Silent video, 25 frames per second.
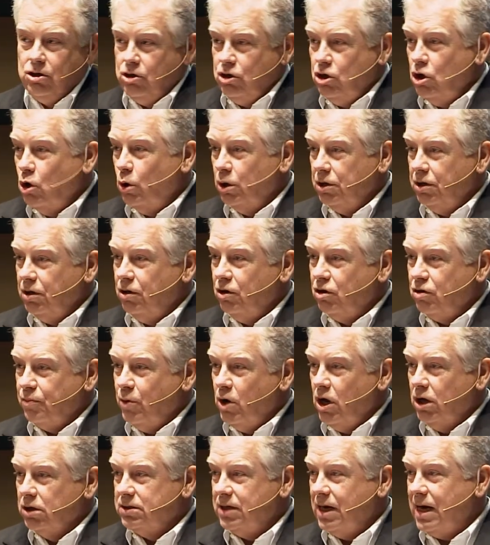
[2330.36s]
going to the
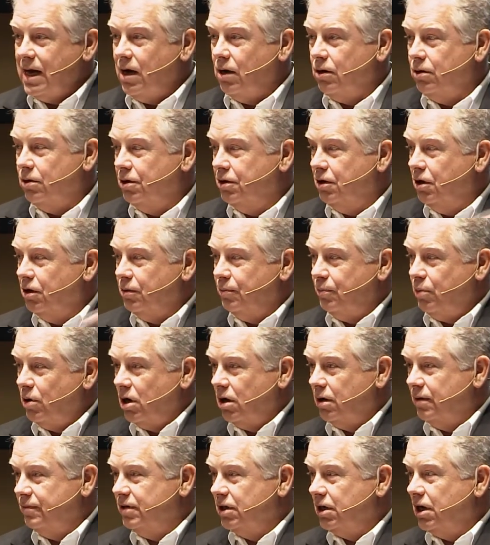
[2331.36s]
small town or another
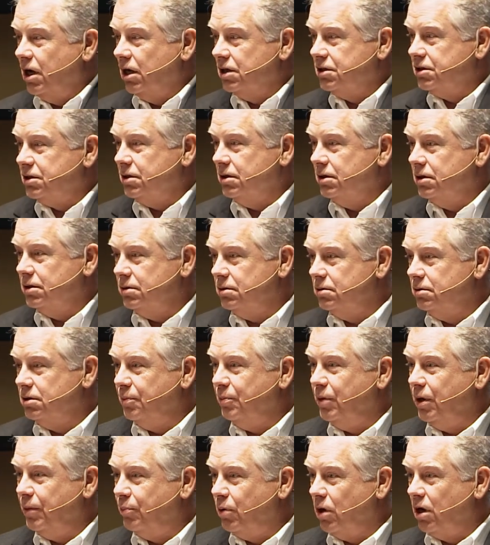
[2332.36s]
part of Augusta to
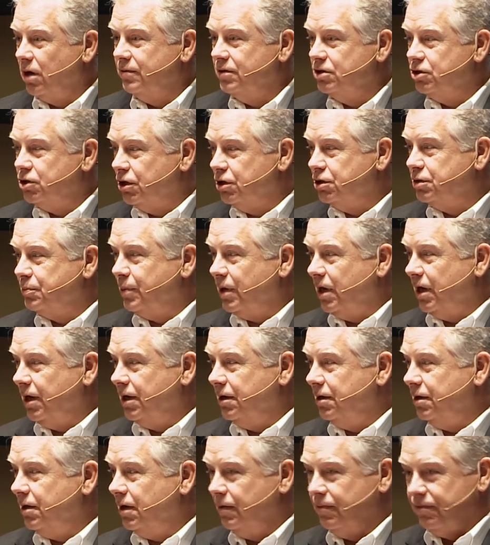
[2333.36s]
be part of a church
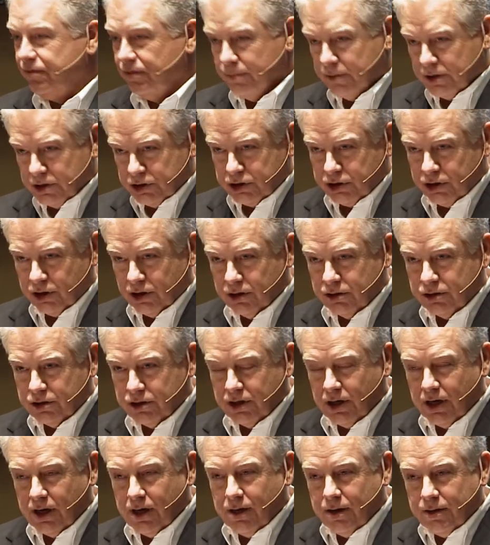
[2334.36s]
planting team from this church,
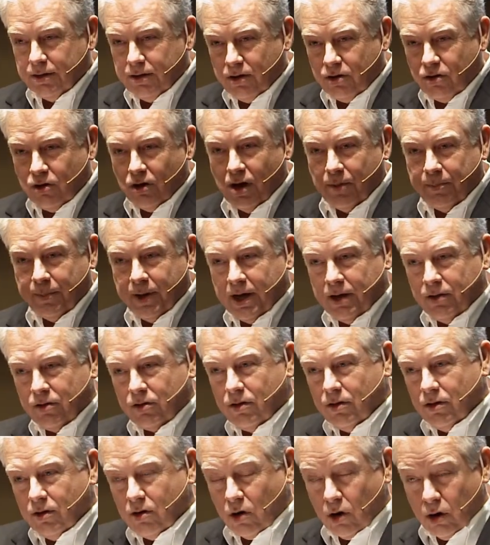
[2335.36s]
this young man
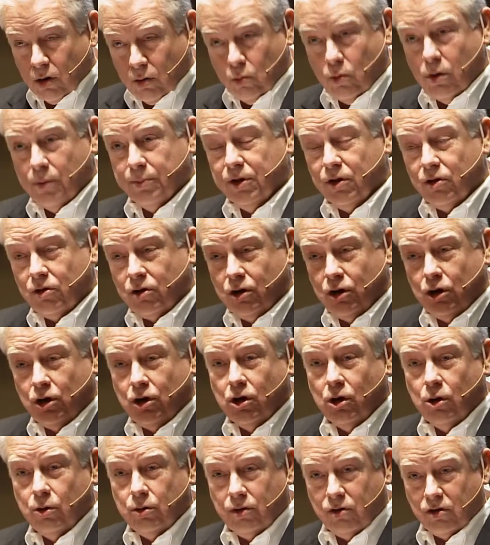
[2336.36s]
or woman's going to
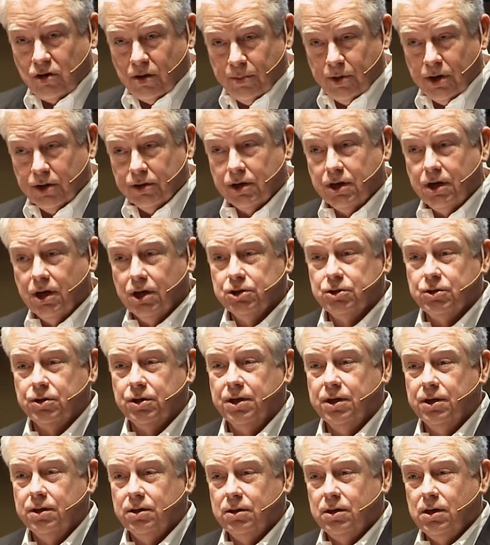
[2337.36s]
go to some other
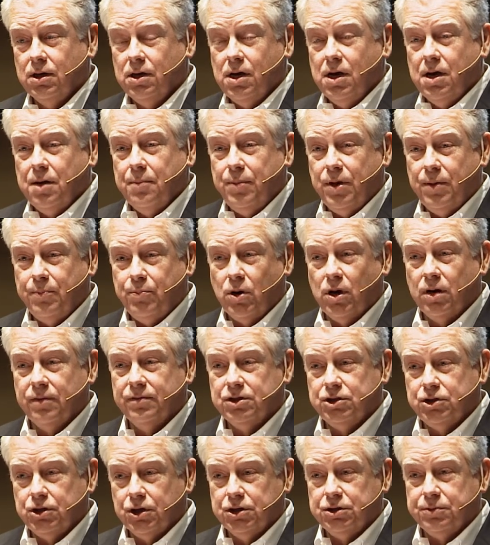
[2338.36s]
country, be part of
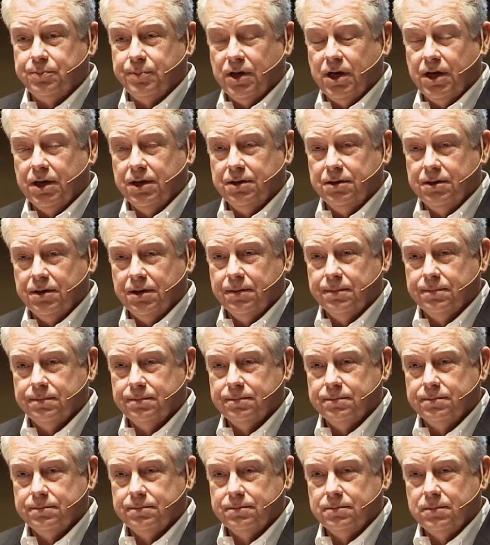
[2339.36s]
a church planting team.
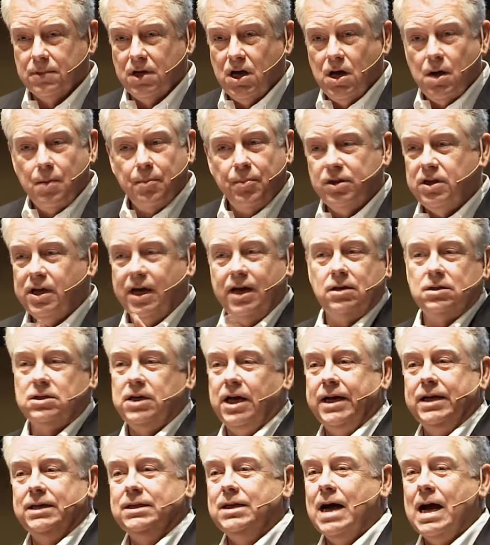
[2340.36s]
But they don't
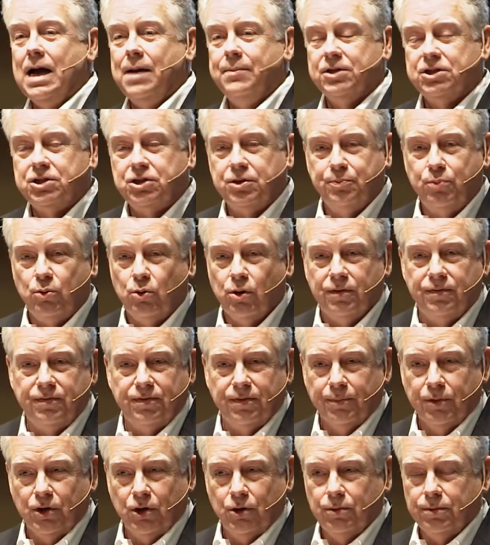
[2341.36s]
take a dime of support
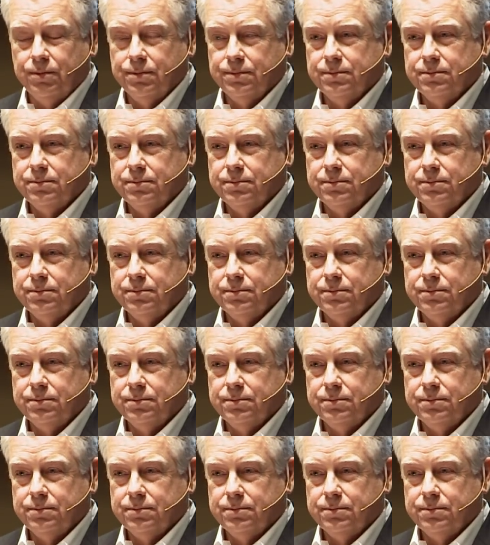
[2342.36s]
from you.